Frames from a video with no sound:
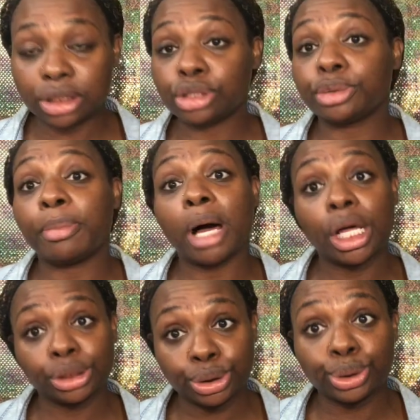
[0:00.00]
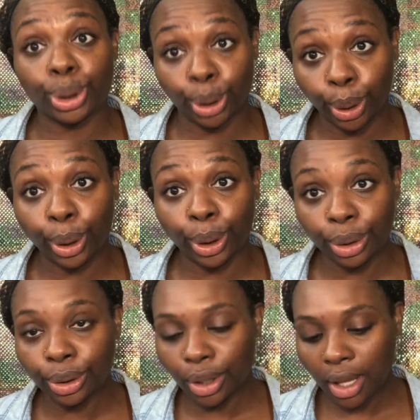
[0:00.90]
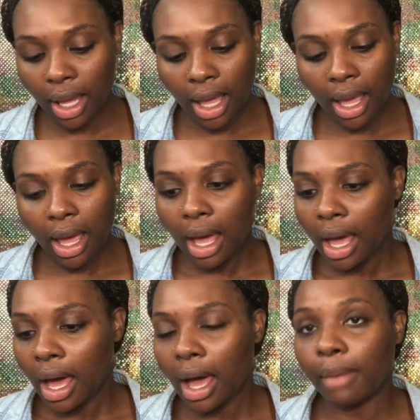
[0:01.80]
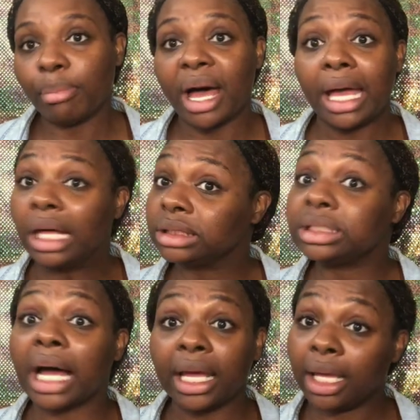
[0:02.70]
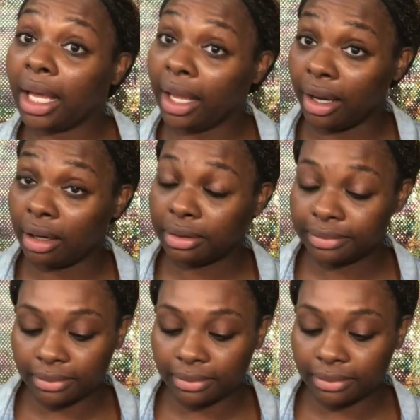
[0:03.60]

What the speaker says: sponsored by Aidaiya Hair.